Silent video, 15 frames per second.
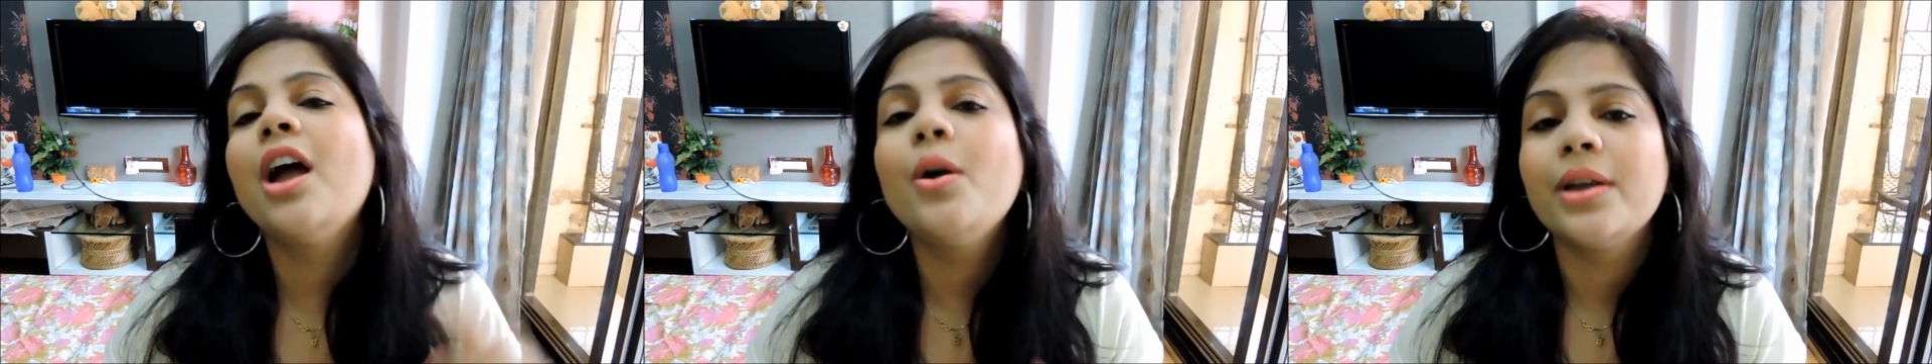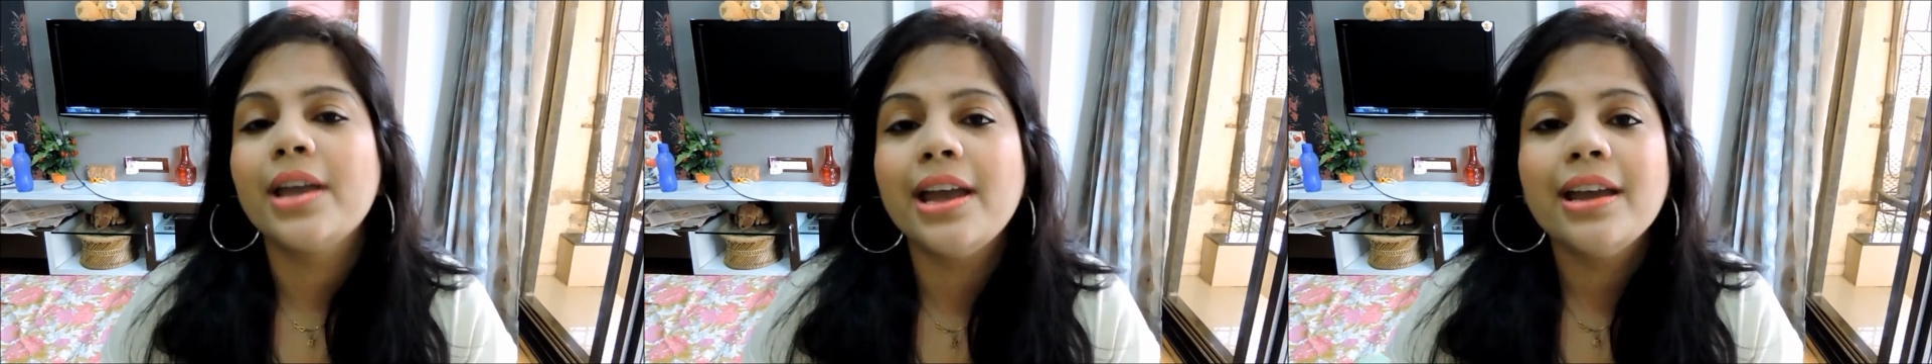
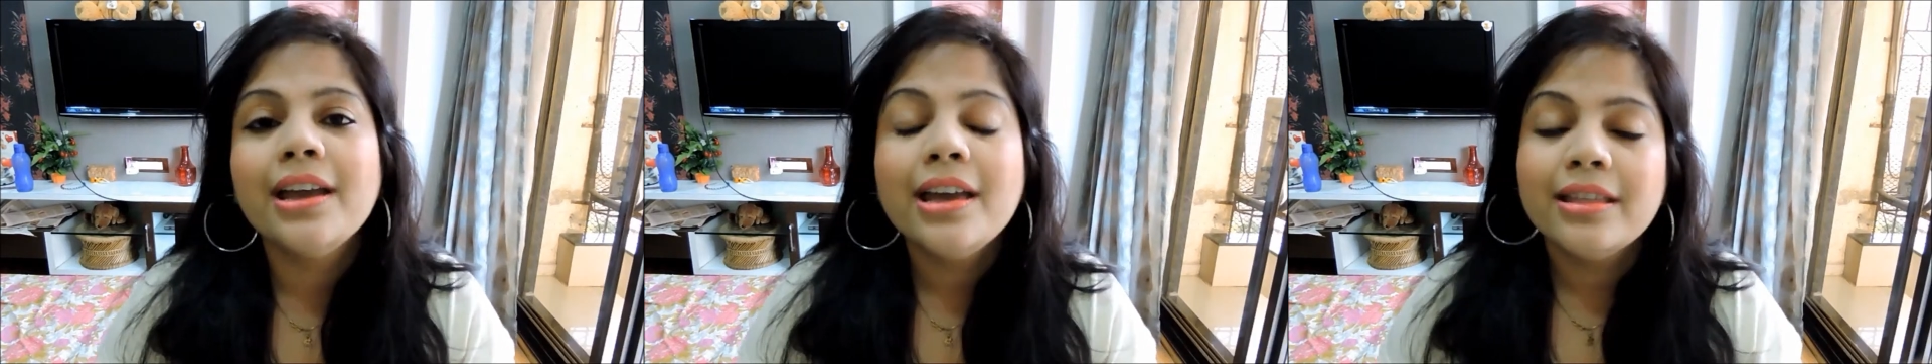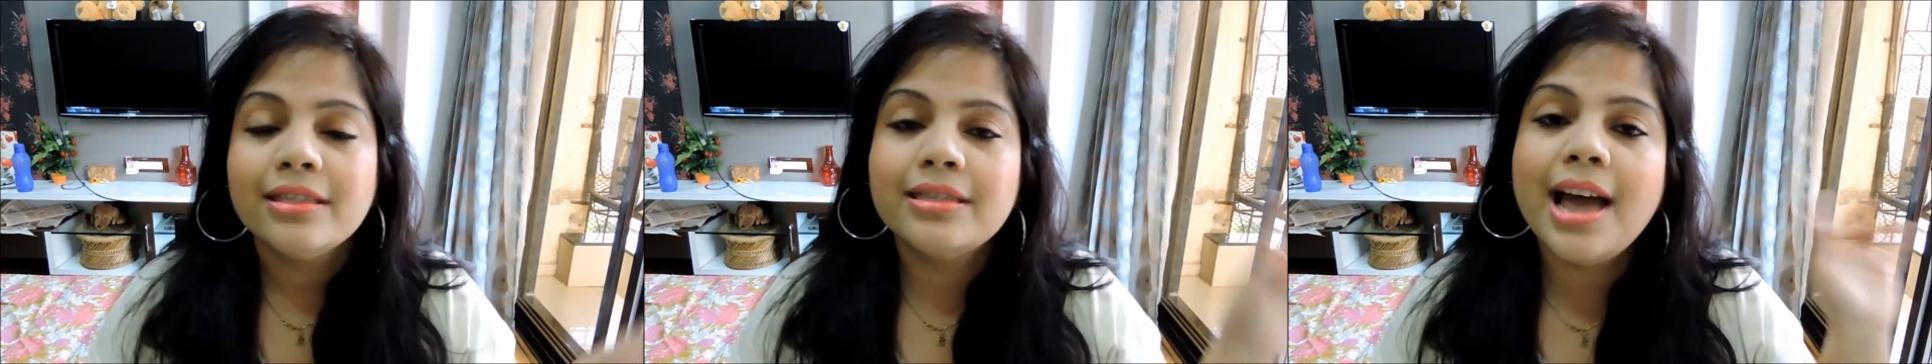okay
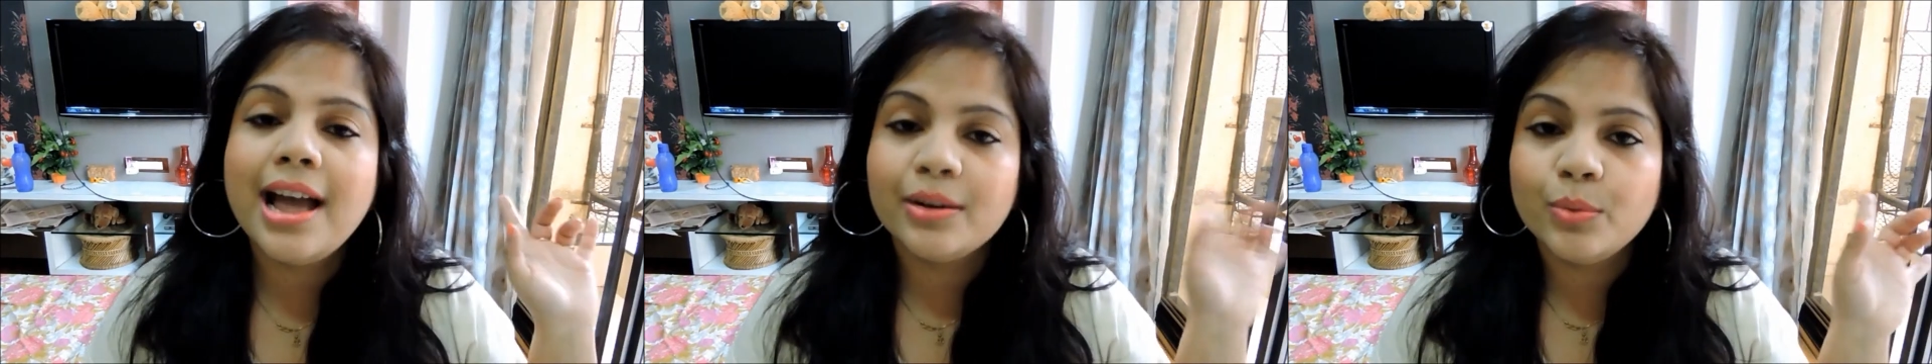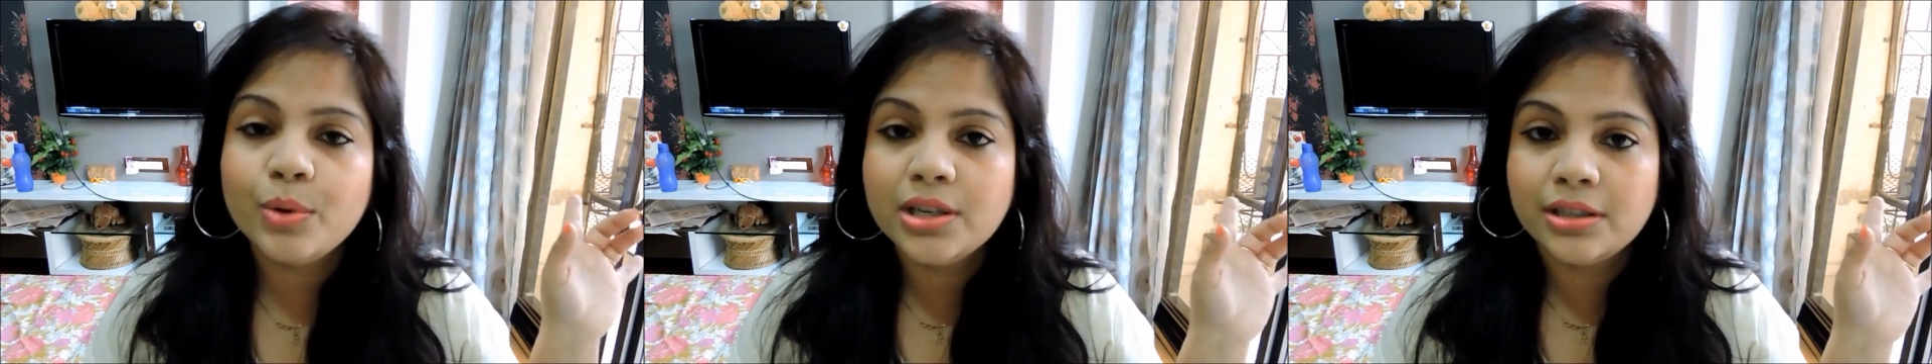
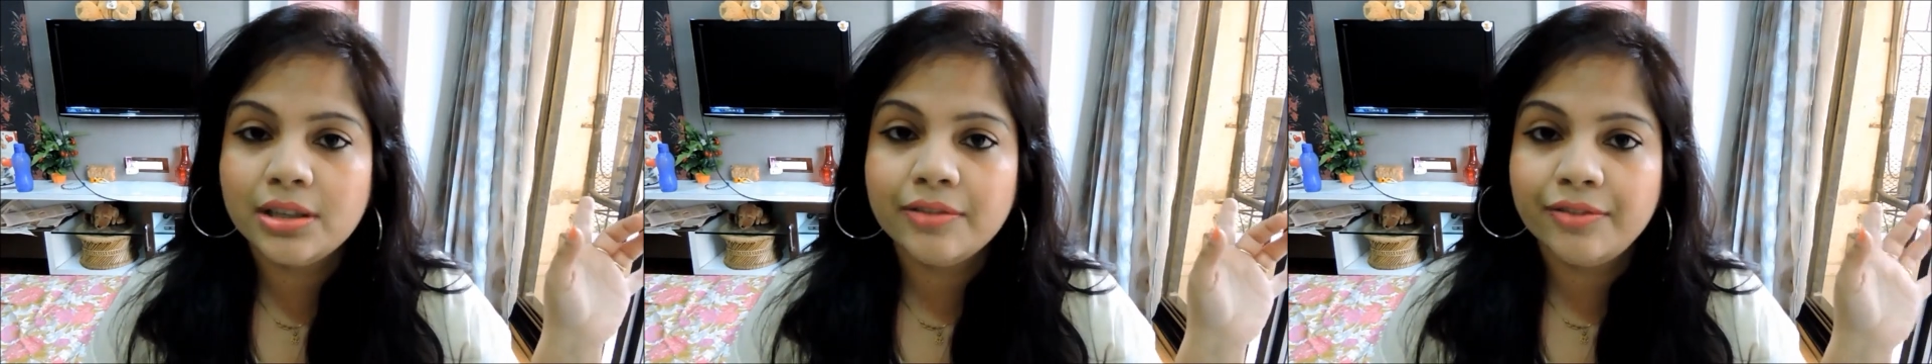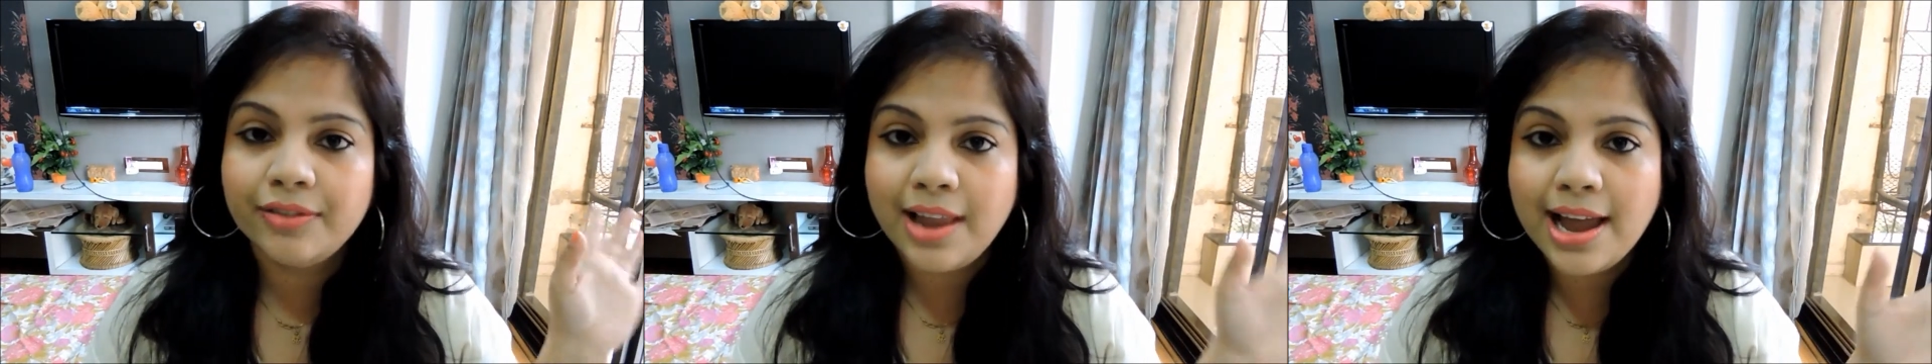that was
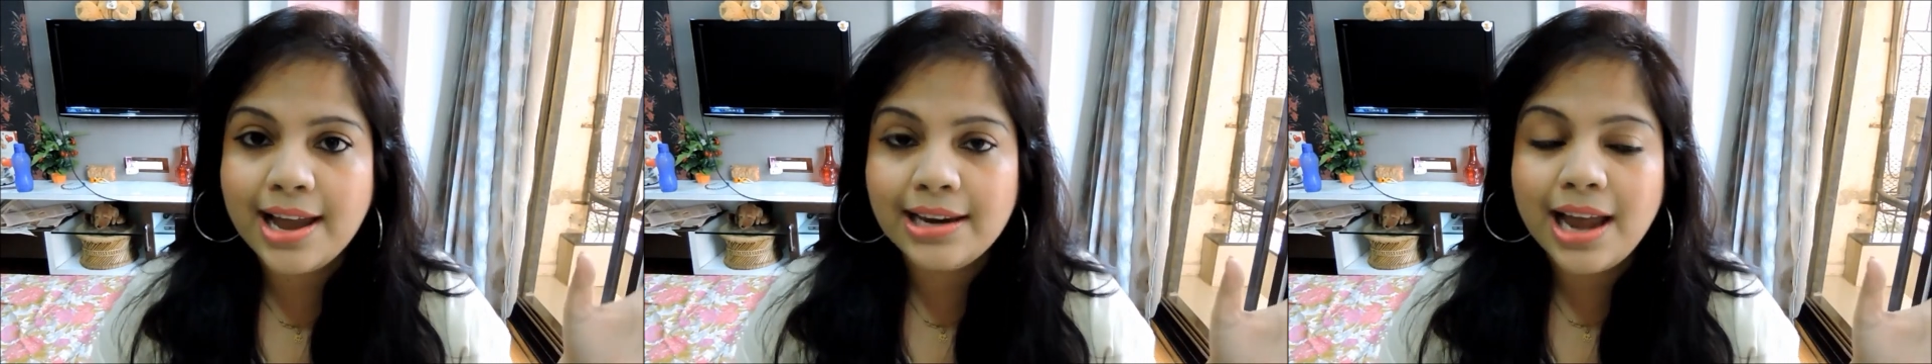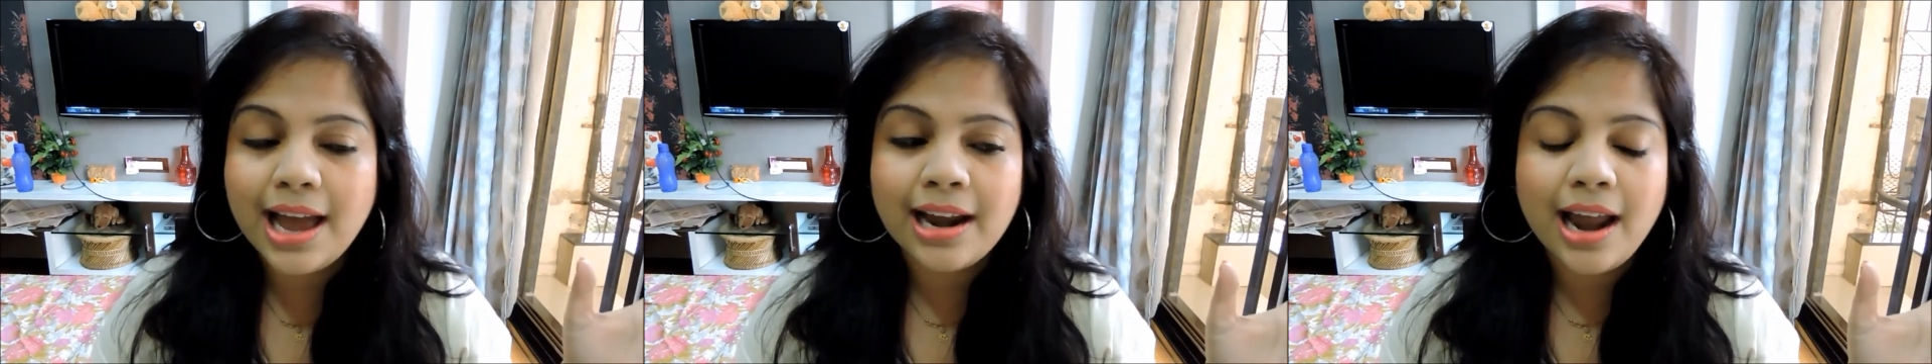the
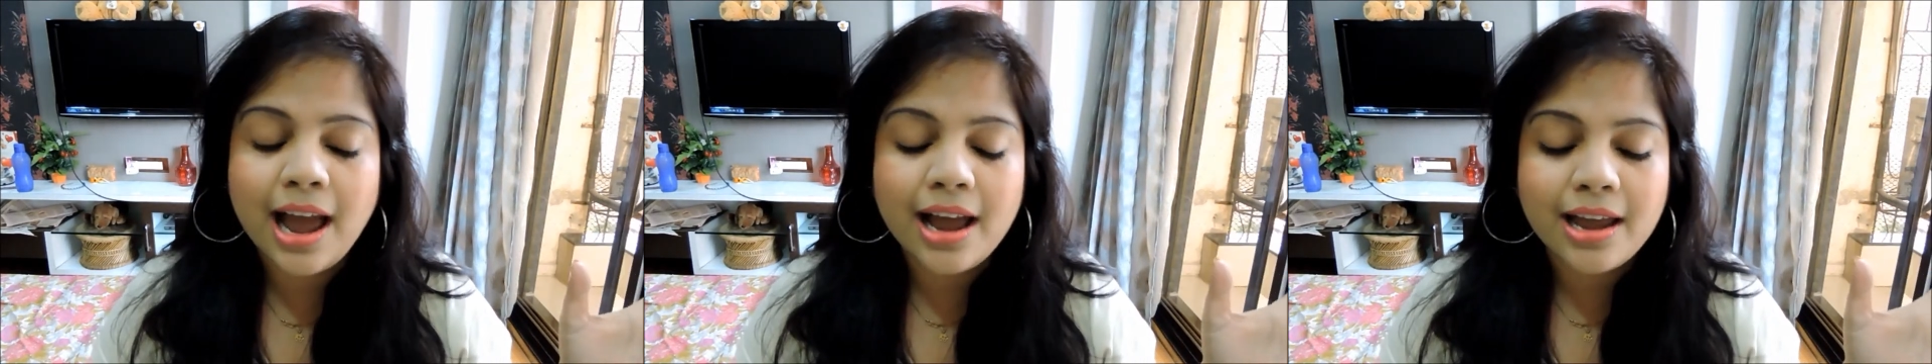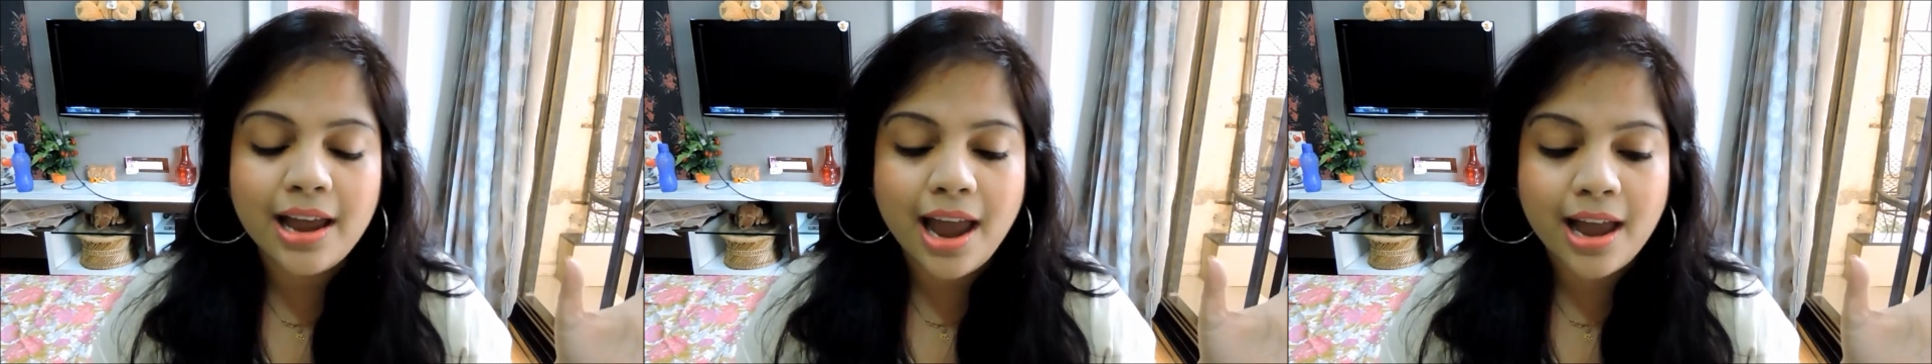flight and
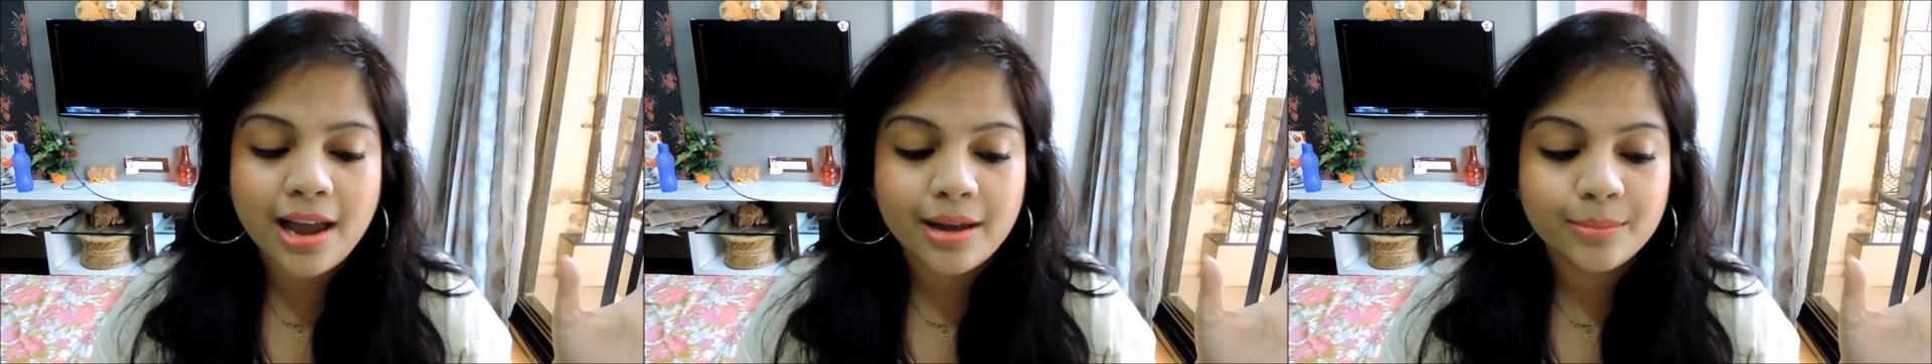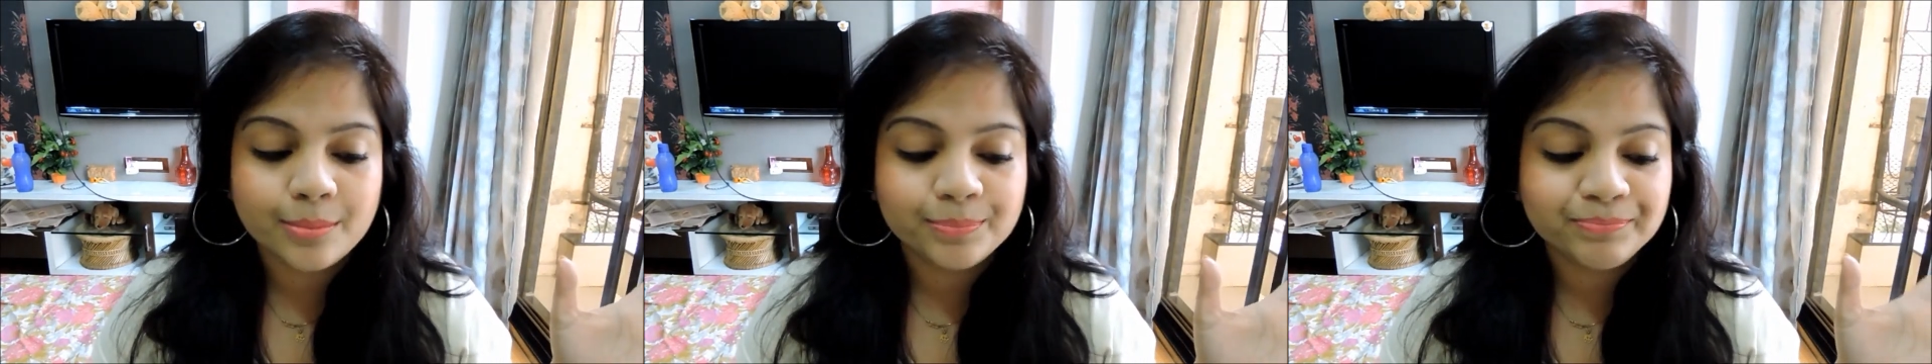I
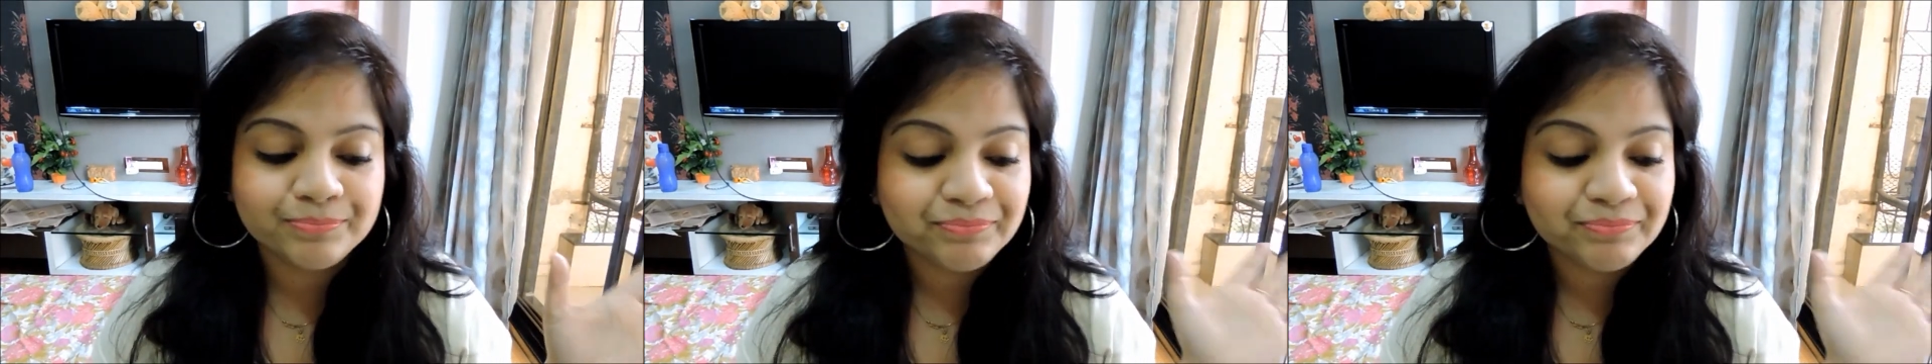am